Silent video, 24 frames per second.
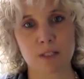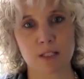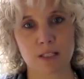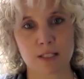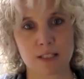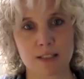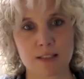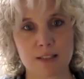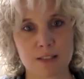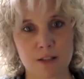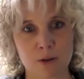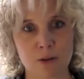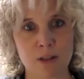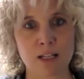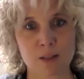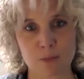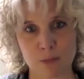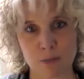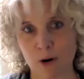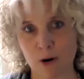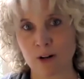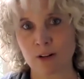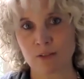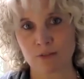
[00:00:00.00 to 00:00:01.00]
So that's
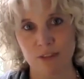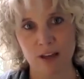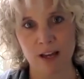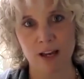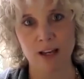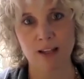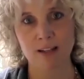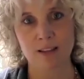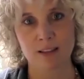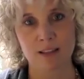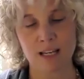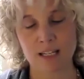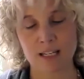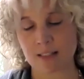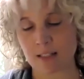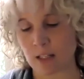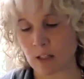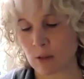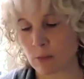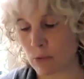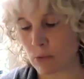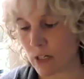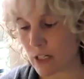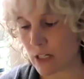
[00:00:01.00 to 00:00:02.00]
part of that
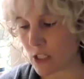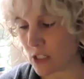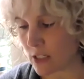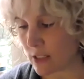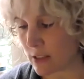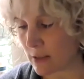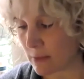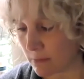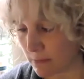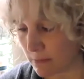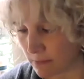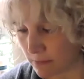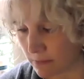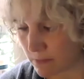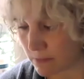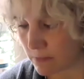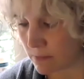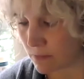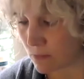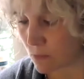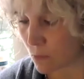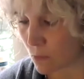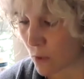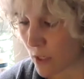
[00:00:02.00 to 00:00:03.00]
celebration.
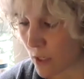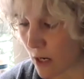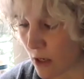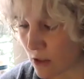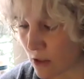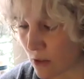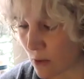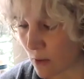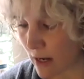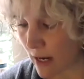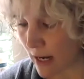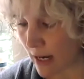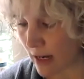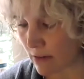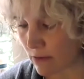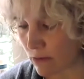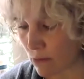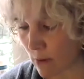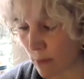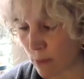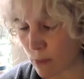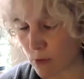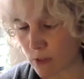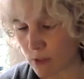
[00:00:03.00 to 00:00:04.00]
We also have
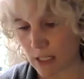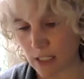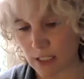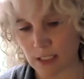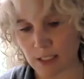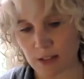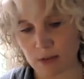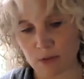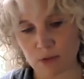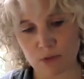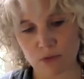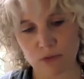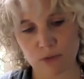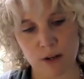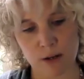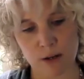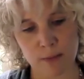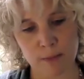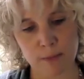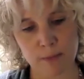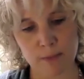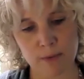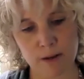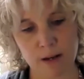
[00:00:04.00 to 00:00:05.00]
representatives
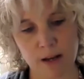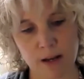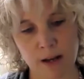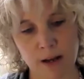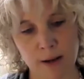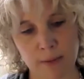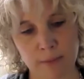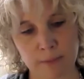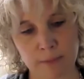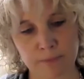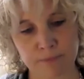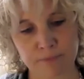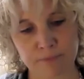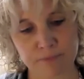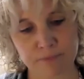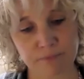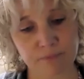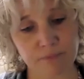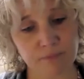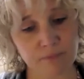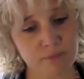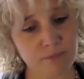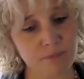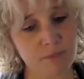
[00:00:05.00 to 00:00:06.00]
from
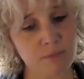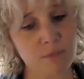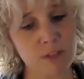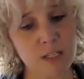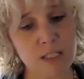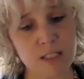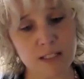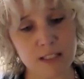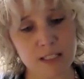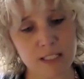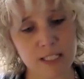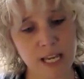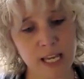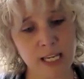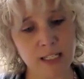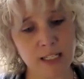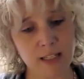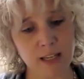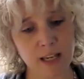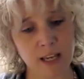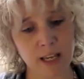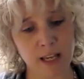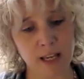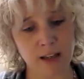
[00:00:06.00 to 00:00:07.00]

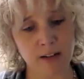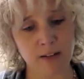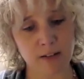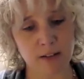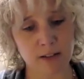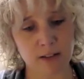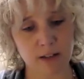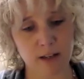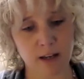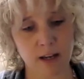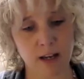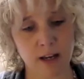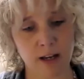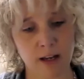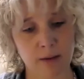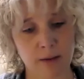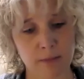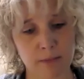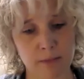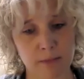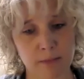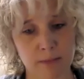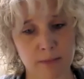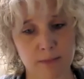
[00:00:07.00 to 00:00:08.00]
state and
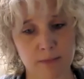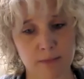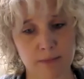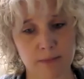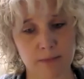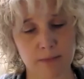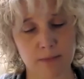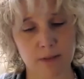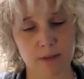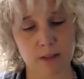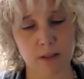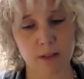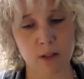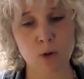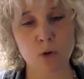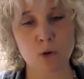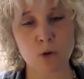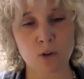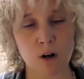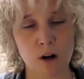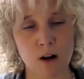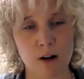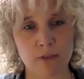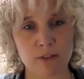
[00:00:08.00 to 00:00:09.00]

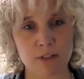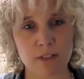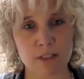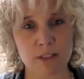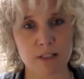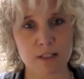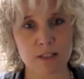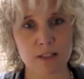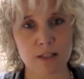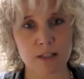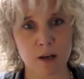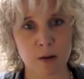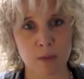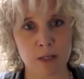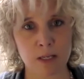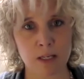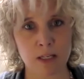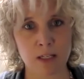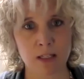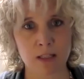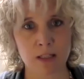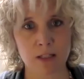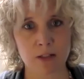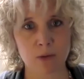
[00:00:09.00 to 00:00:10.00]
local offices
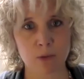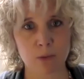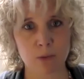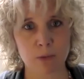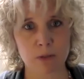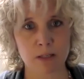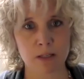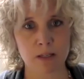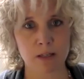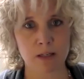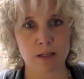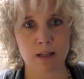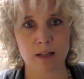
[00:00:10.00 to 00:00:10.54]
coming, and there will be